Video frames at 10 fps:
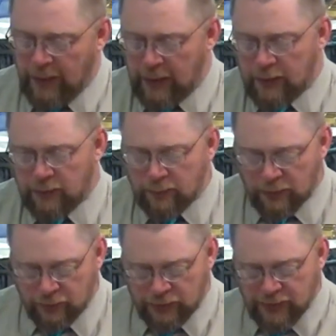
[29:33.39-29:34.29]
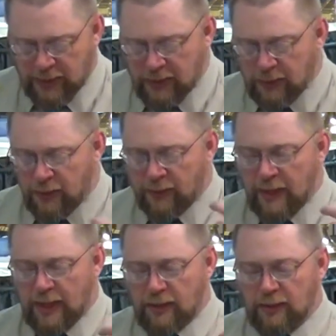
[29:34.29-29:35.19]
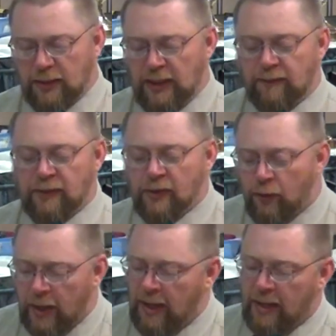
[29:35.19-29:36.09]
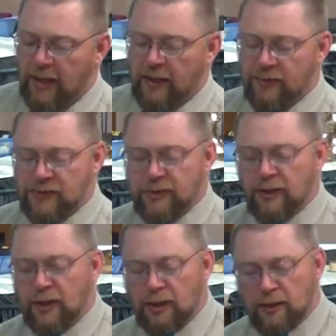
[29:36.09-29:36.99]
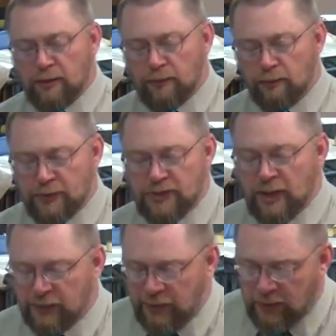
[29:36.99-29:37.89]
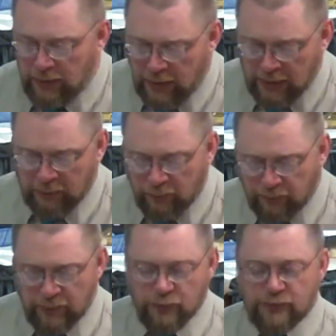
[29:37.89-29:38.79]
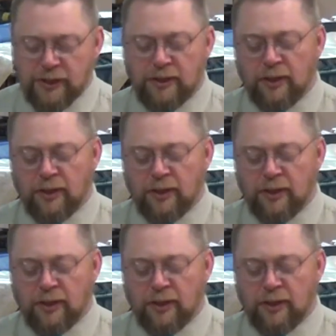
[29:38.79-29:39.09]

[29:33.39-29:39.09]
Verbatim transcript: and you see that even though Ahaz uh, rejected it and he refused it,